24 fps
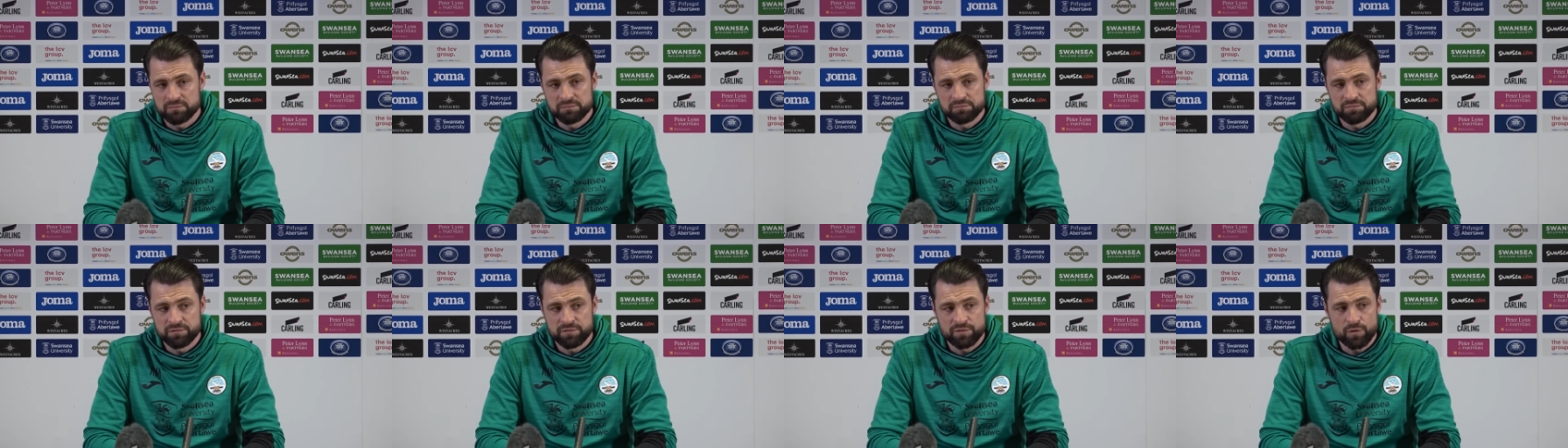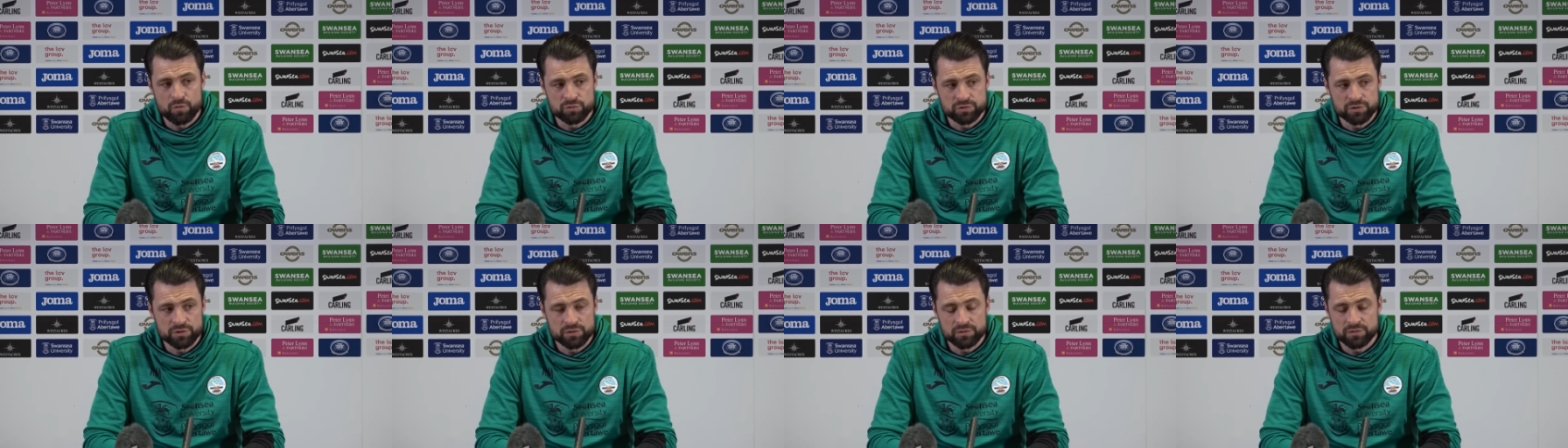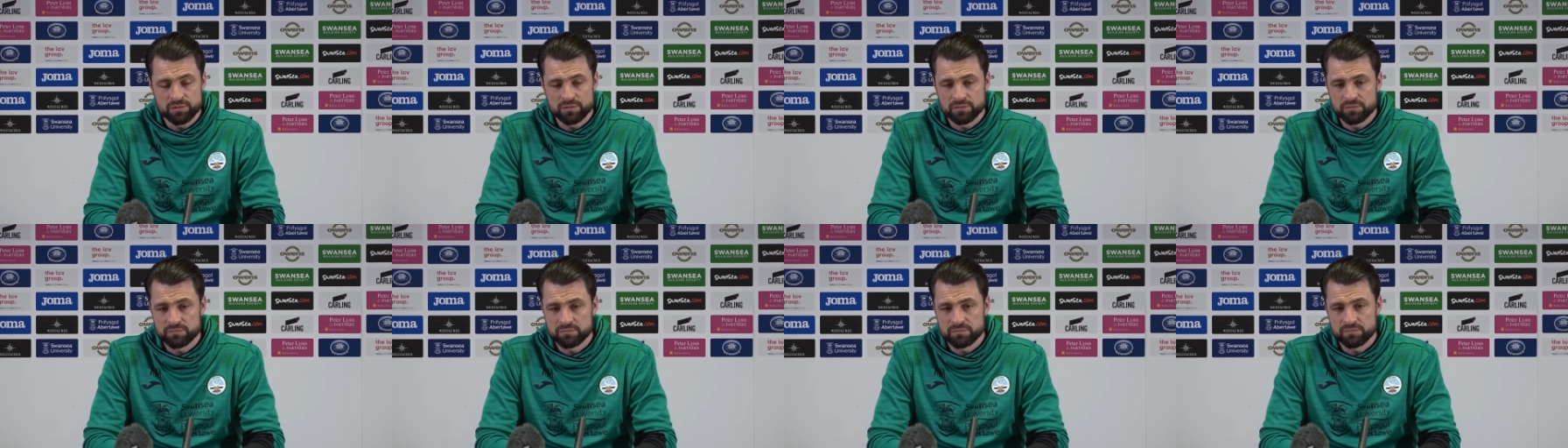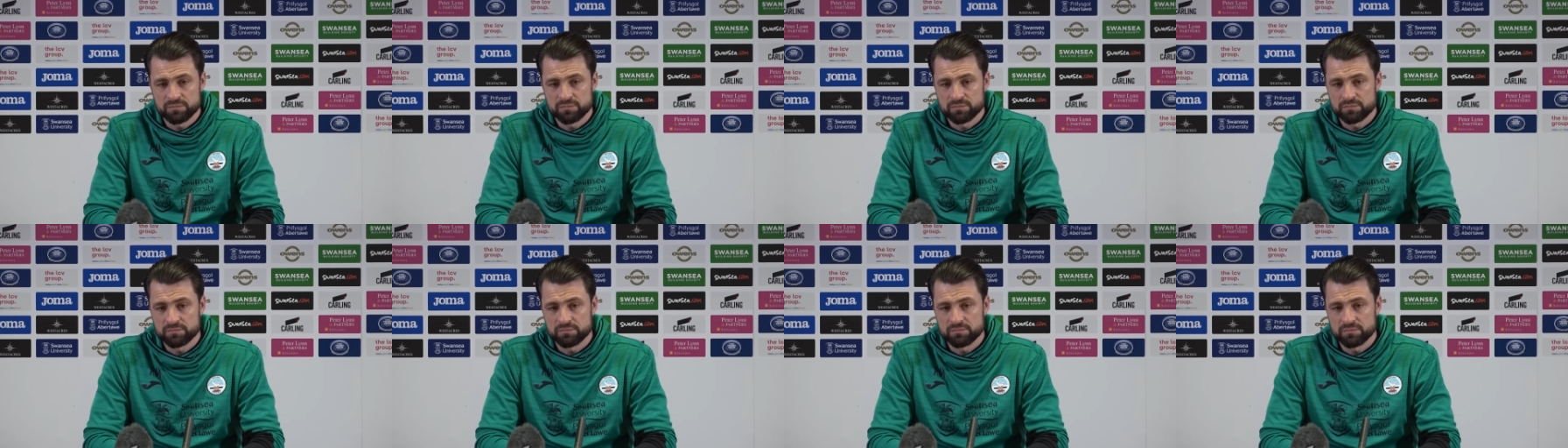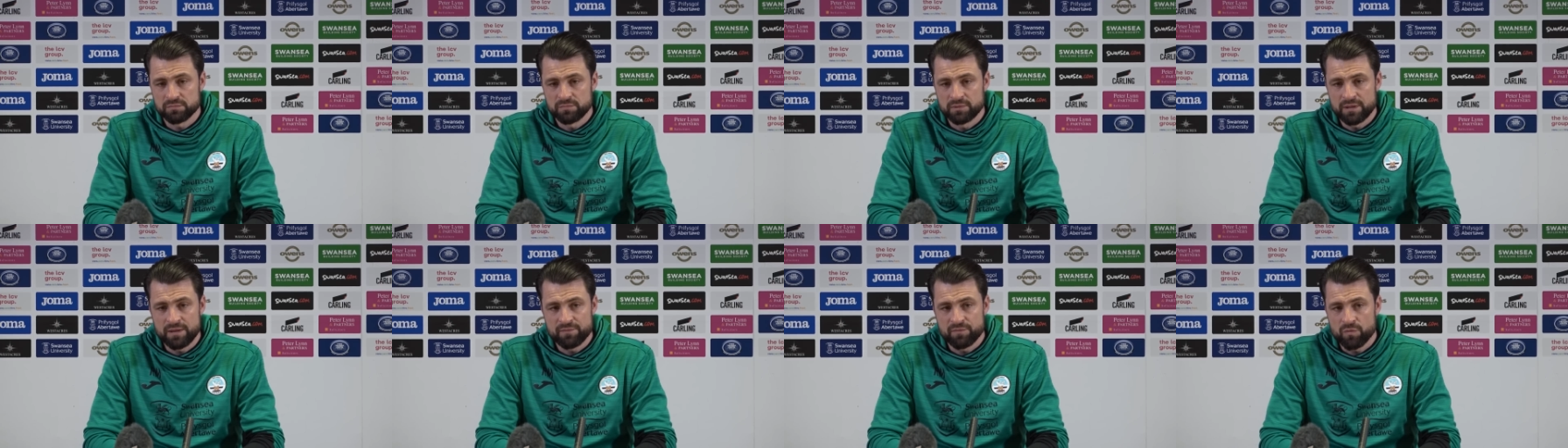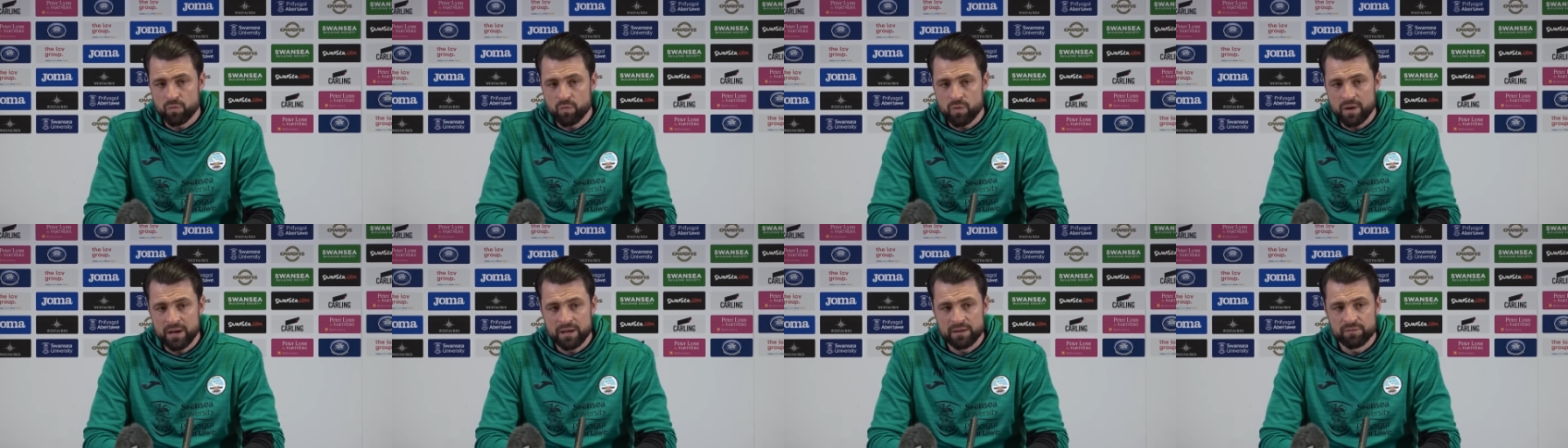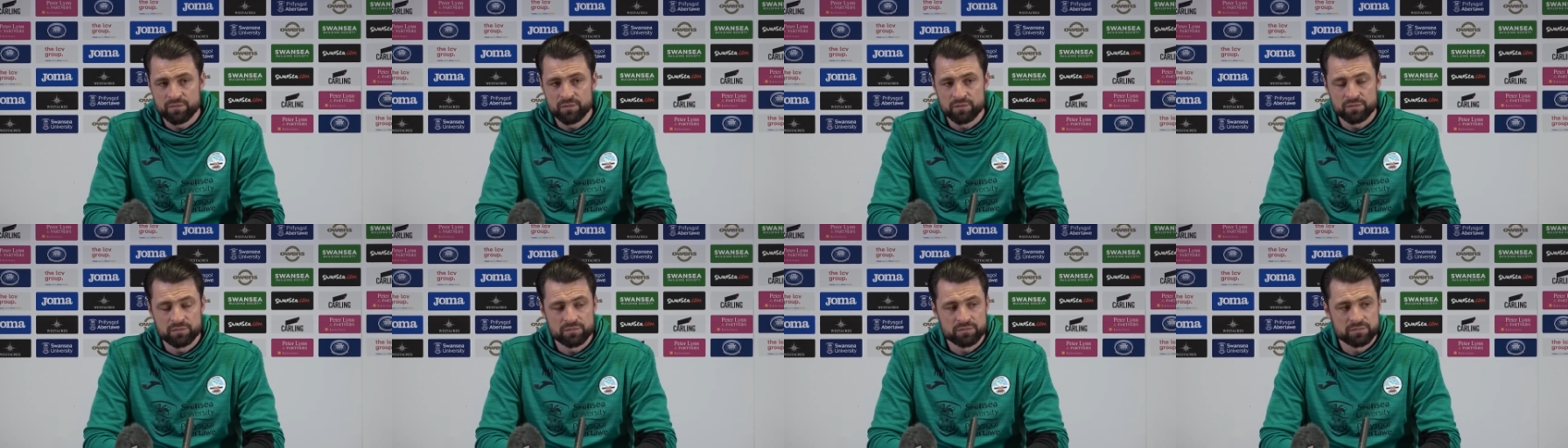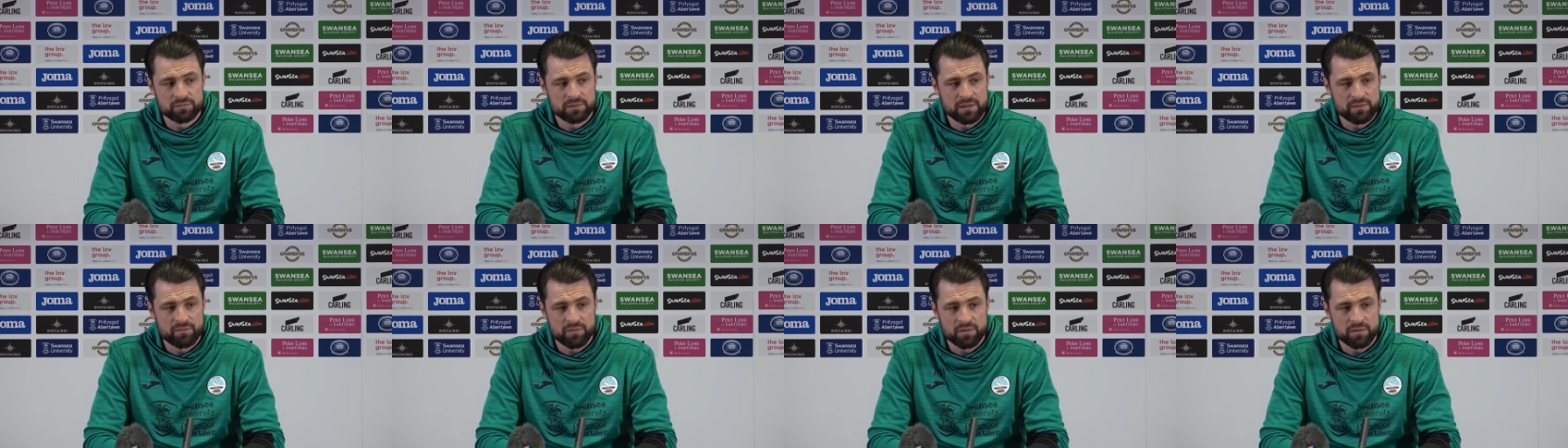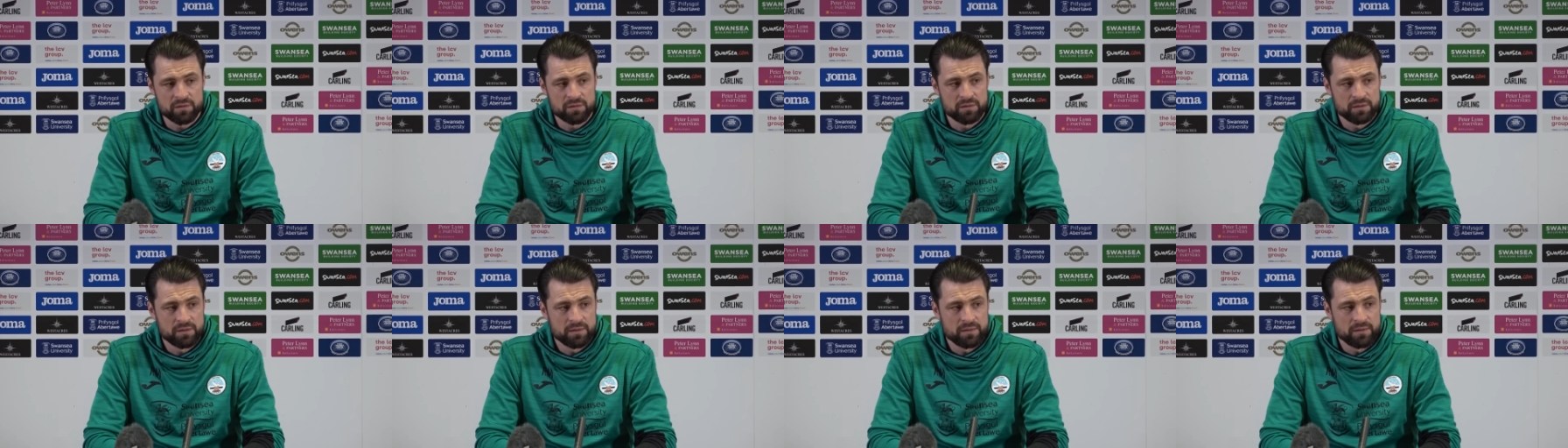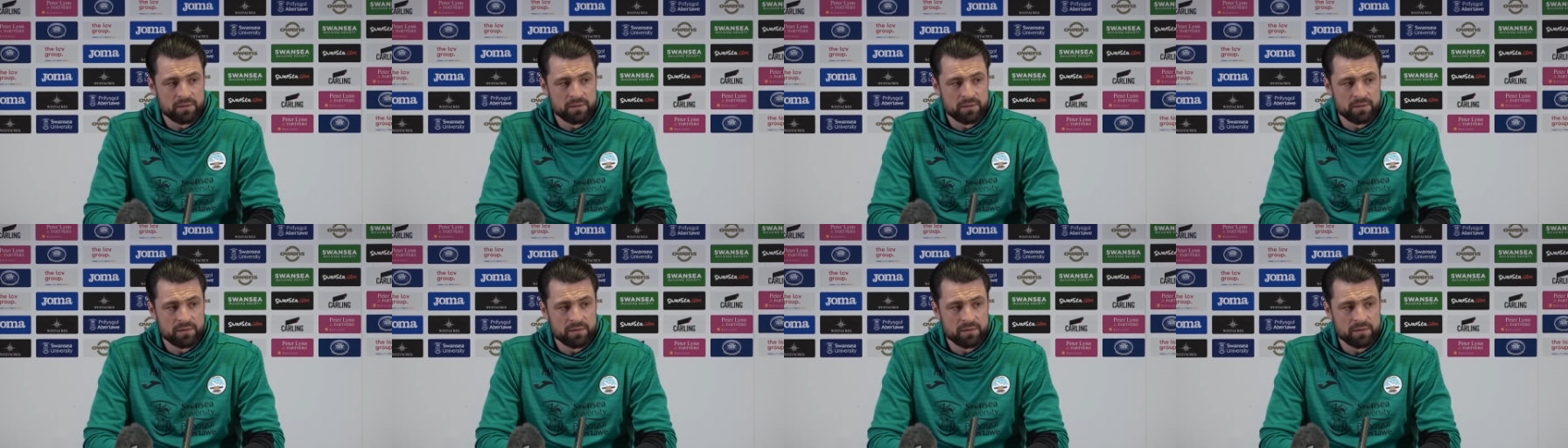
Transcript: faltered, never wavered, never